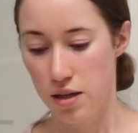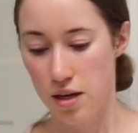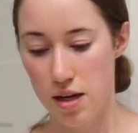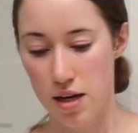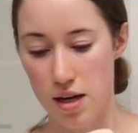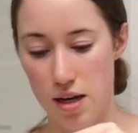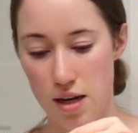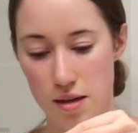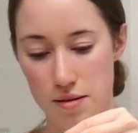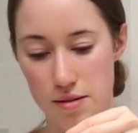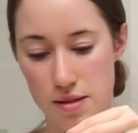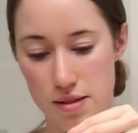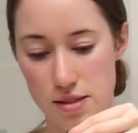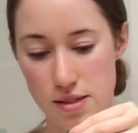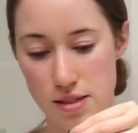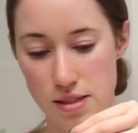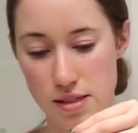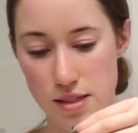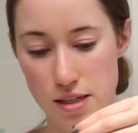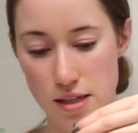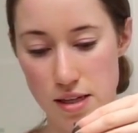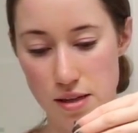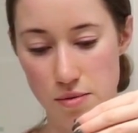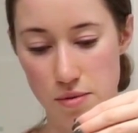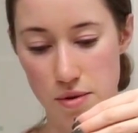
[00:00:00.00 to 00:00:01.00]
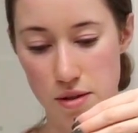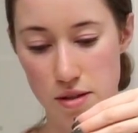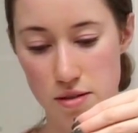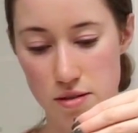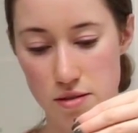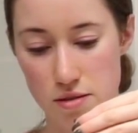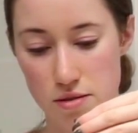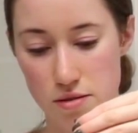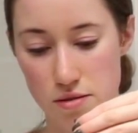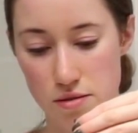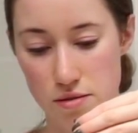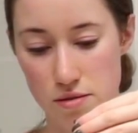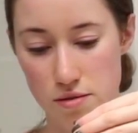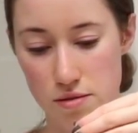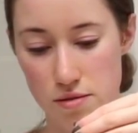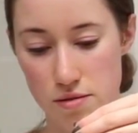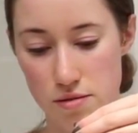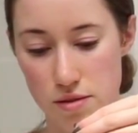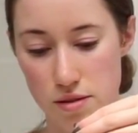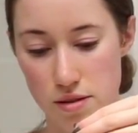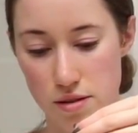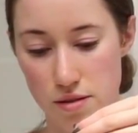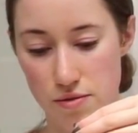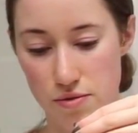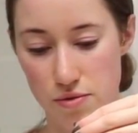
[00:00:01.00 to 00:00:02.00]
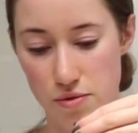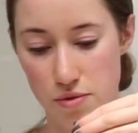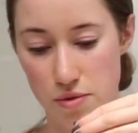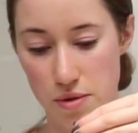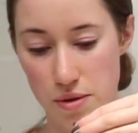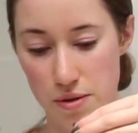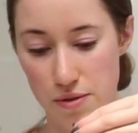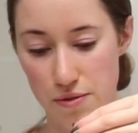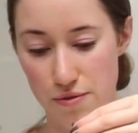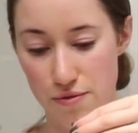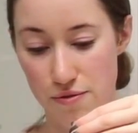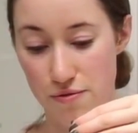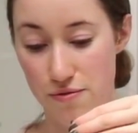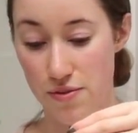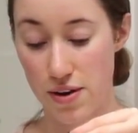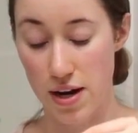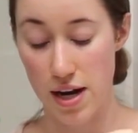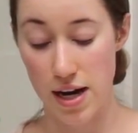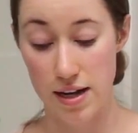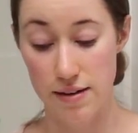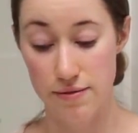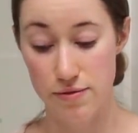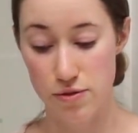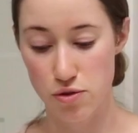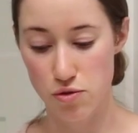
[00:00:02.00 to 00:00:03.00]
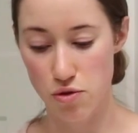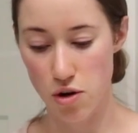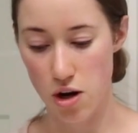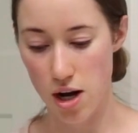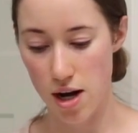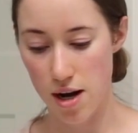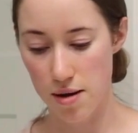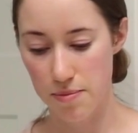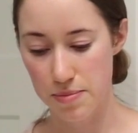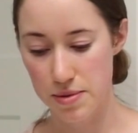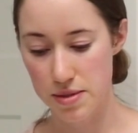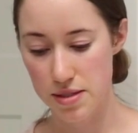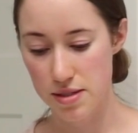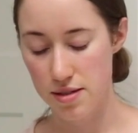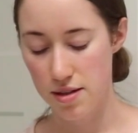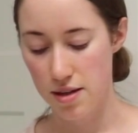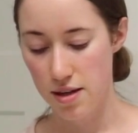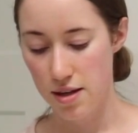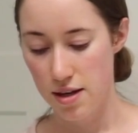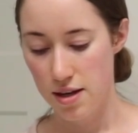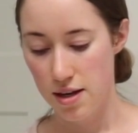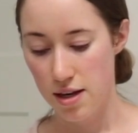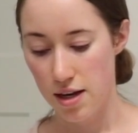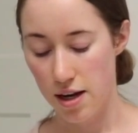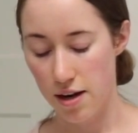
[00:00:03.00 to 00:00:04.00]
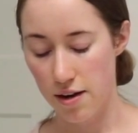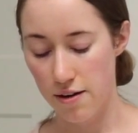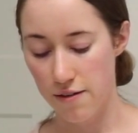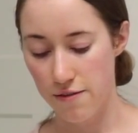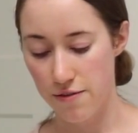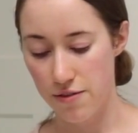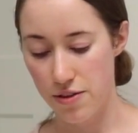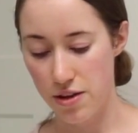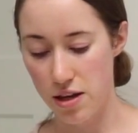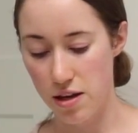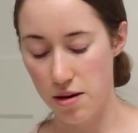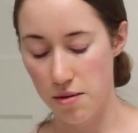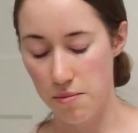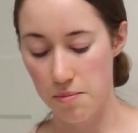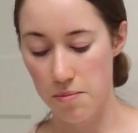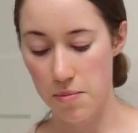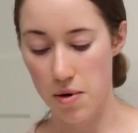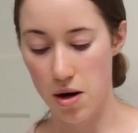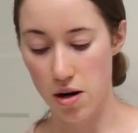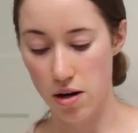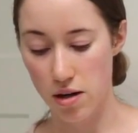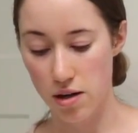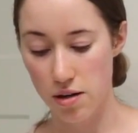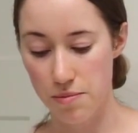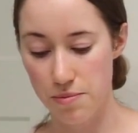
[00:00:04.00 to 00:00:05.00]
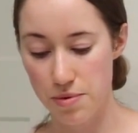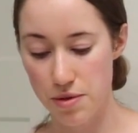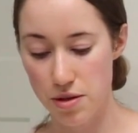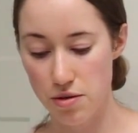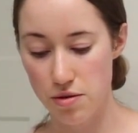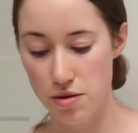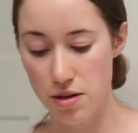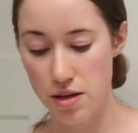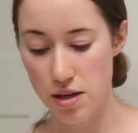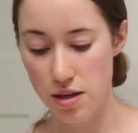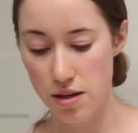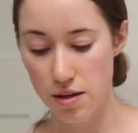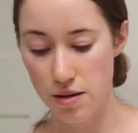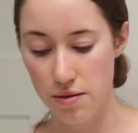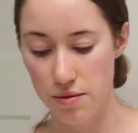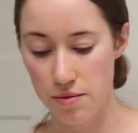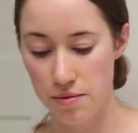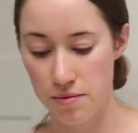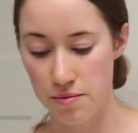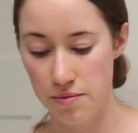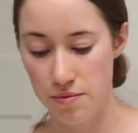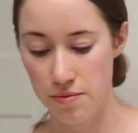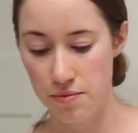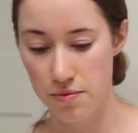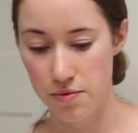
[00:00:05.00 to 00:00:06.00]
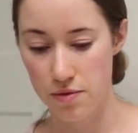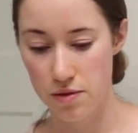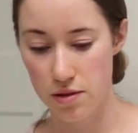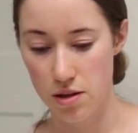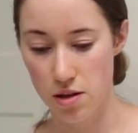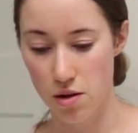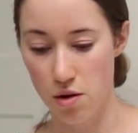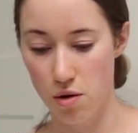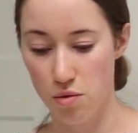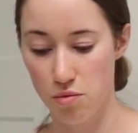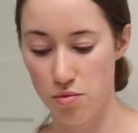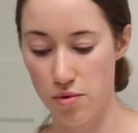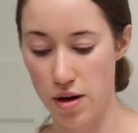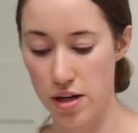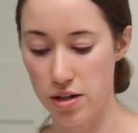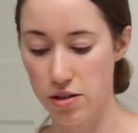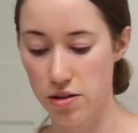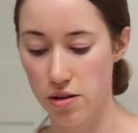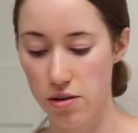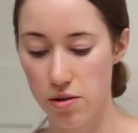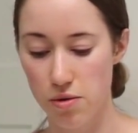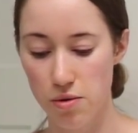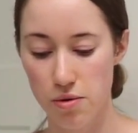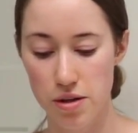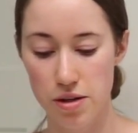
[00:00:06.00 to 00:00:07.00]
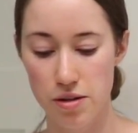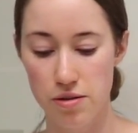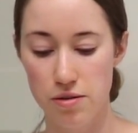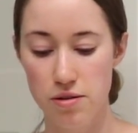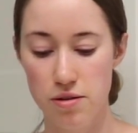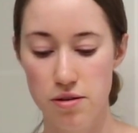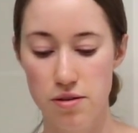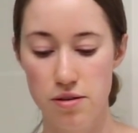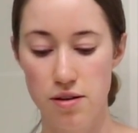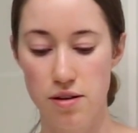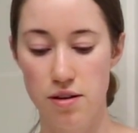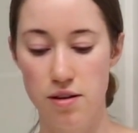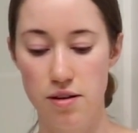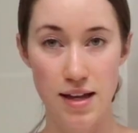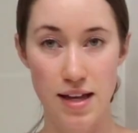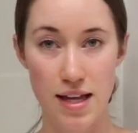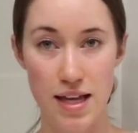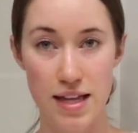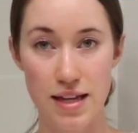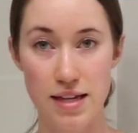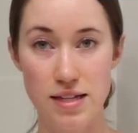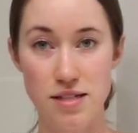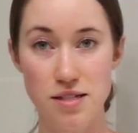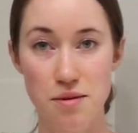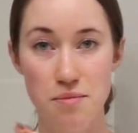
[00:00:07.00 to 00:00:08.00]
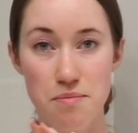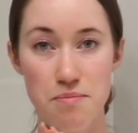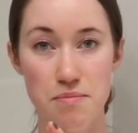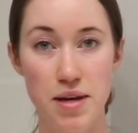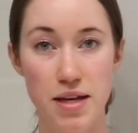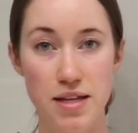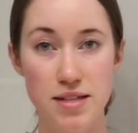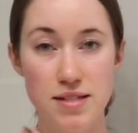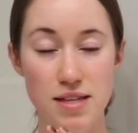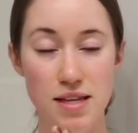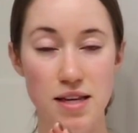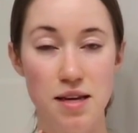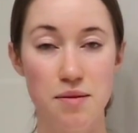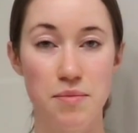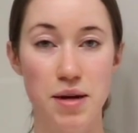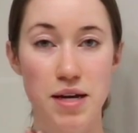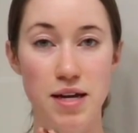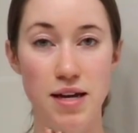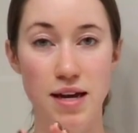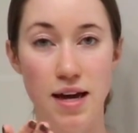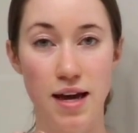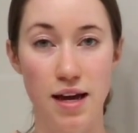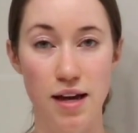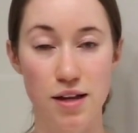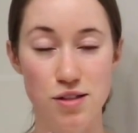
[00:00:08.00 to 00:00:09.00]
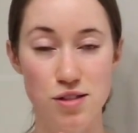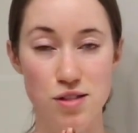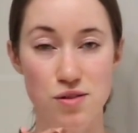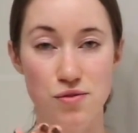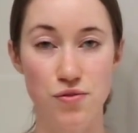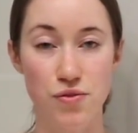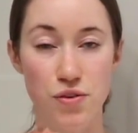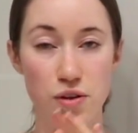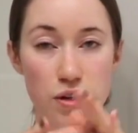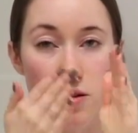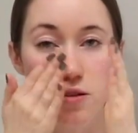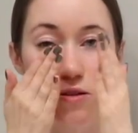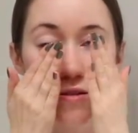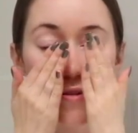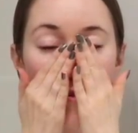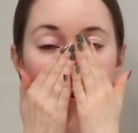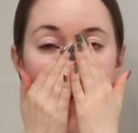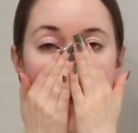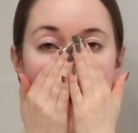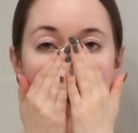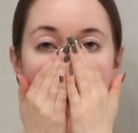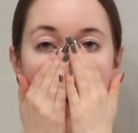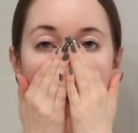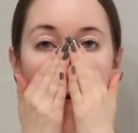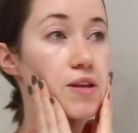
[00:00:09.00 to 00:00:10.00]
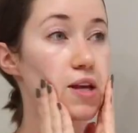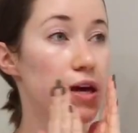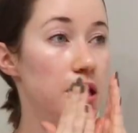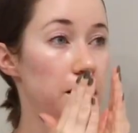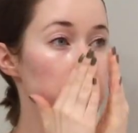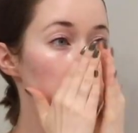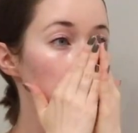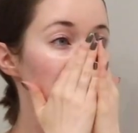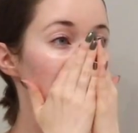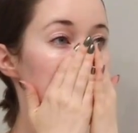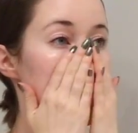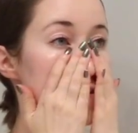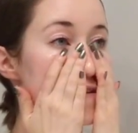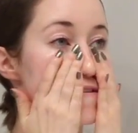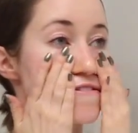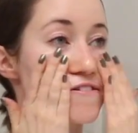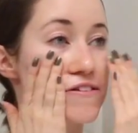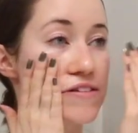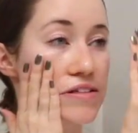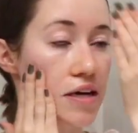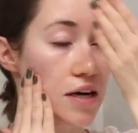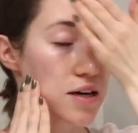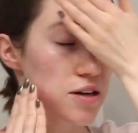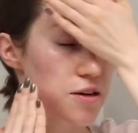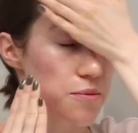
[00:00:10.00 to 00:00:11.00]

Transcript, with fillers: uh, let's see, one, two, three, four, five drops of the Mara Beauty retinol oil. I like to mix it in my hands first and then just